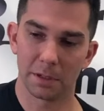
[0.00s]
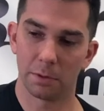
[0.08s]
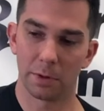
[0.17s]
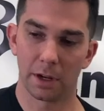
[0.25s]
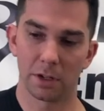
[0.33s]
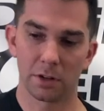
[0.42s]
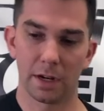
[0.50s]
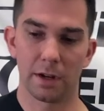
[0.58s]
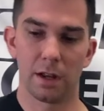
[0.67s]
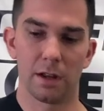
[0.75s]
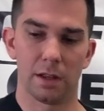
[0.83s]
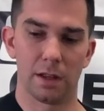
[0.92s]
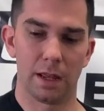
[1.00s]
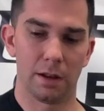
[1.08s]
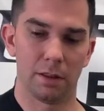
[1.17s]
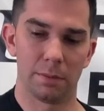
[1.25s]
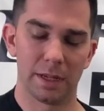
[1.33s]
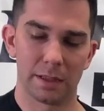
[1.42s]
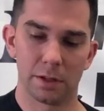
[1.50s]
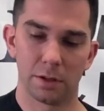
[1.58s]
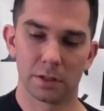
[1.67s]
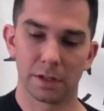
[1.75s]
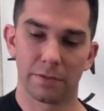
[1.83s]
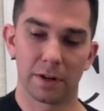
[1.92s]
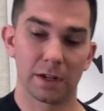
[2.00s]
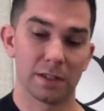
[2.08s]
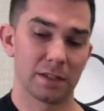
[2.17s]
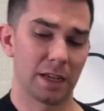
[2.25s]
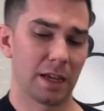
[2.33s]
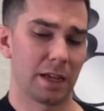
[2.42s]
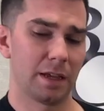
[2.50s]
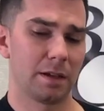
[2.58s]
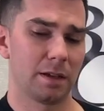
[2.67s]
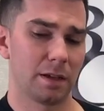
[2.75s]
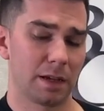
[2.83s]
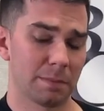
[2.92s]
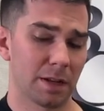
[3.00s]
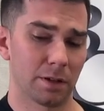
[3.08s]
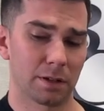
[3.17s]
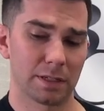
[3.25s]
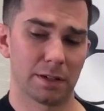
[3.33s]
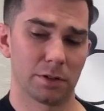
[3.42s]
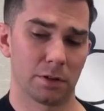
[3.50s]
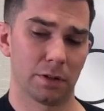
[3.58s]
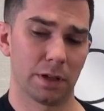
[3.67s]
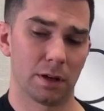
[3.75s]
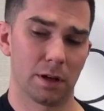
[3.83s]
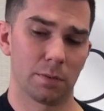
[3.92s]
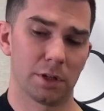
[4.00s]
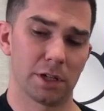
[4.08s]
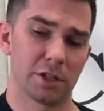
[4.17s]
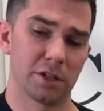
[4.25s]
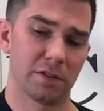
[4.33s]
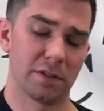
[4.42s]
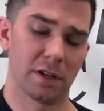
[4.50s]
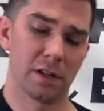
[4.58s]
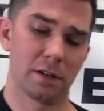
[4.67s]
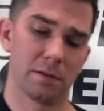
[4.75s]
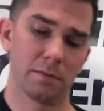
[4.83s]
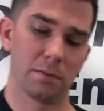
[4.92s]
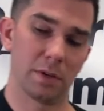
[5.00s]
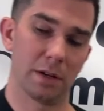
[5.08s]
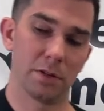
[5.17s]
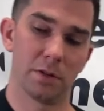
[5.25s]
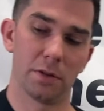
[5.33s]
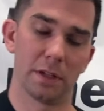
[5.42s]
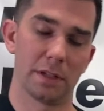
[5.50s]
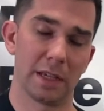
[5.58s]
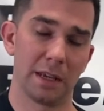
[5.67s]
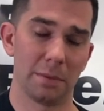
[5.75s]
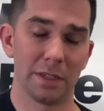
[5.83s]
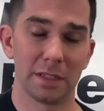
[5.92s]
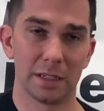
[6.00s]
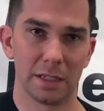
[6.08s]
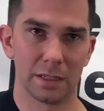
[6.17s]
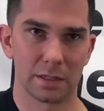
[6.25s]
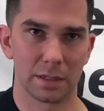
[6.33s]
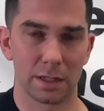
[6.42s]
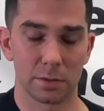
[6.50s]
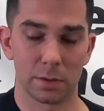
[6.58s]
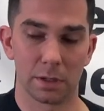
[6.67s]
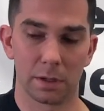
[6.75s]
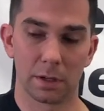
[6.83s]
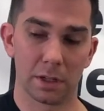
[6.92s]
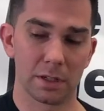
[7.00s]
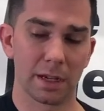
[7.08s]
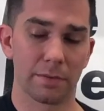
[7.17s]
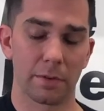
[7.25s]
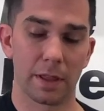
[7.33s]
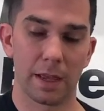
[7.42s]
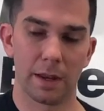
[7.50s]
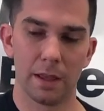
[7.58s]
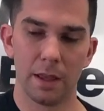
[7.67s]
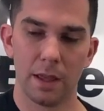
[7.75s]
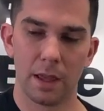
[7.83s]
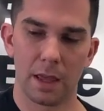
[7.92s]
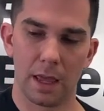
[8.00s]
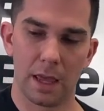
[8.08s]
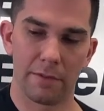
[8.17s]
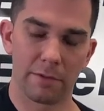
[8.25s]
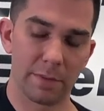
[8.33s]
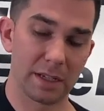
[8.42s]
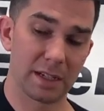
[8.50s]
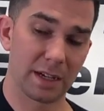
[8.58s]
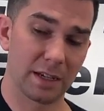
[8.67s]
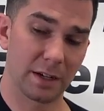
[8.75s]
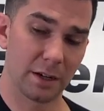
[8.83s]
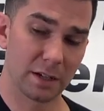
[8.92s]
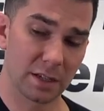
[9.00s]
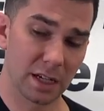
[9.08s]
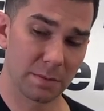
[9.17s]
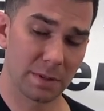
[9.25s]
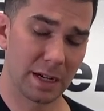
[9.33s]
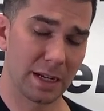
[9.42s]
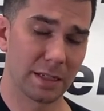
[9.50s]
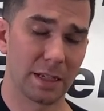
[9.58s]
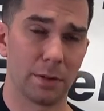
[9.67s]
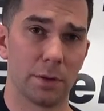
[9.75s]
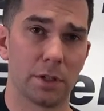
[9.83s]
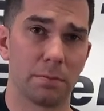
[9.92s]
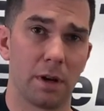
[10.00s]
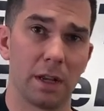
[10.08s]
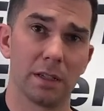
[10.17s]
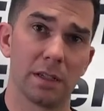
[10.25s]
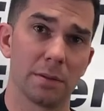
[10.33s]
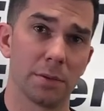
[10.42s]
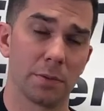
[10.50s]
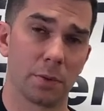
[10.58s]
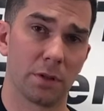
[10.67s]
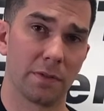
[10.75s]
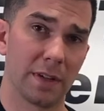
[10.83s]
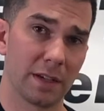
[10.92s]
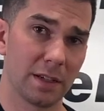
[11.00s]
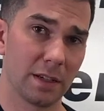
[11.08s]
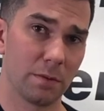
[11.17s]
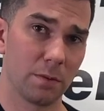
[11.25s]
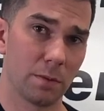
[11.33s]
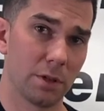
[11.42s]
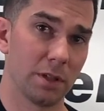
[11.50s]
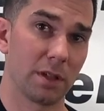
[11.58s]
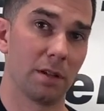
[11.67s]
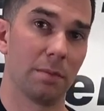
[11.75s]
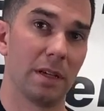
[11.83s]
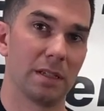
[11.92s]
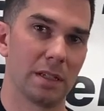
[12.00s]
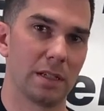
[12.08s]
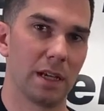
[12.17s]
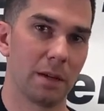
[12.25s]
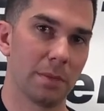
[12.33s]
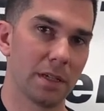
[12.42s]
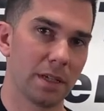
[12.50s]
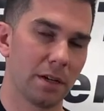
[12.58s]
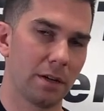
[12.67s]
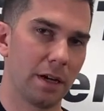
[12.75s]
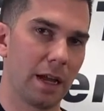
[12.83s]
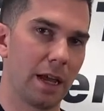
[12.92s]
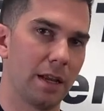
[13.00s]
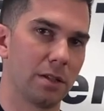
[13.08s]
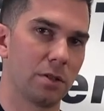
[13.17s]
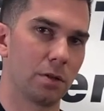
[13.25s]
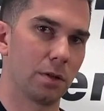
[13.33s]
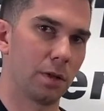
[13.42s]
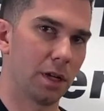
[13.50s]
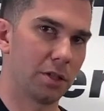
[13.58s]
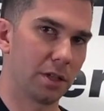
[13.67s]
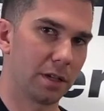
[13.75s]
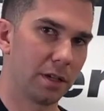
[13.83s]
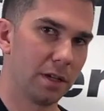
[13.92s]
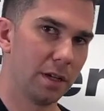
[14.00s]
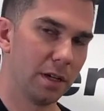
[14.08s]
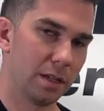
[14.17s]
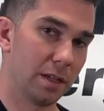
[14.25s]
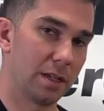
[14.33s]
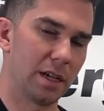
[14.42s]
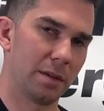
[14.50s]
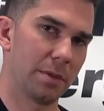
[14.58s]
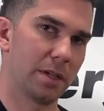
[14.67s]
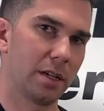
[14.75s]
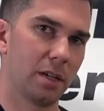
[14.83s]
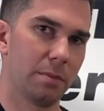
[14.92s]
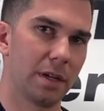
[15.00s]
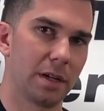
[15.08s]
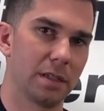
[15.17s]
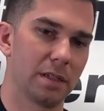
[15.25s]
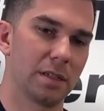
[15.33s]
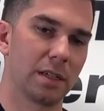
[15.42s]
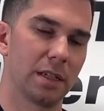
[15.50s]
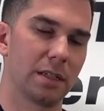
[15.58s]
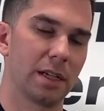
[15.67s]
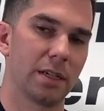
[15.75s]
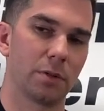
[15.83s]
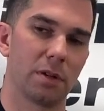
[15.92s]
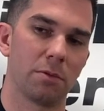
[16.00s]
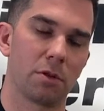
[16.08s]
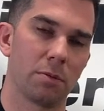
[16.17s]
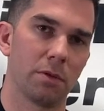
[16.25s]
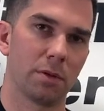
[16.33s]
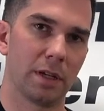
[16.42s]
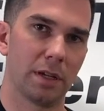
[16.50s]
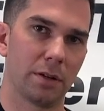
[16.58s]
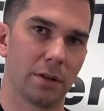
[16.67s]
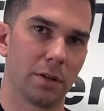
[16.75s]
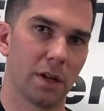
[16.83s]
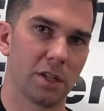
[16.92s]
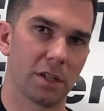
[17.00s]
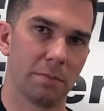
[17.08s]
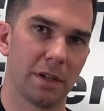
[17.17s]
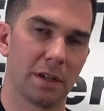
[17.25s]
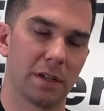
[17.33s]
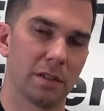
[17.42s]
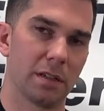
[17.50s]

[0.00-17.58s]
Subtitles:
but we got to try and eliminate those. I forgot to say, get my lung sounds early on, which I should have done when I was doing those ABCs. That's when a good time for that. And for my secondary assessment, I didn't say which body systems were affected, which is going to be his integumentary and his neurologic. The integumentary because his skin signs were abnormal, and neurologic because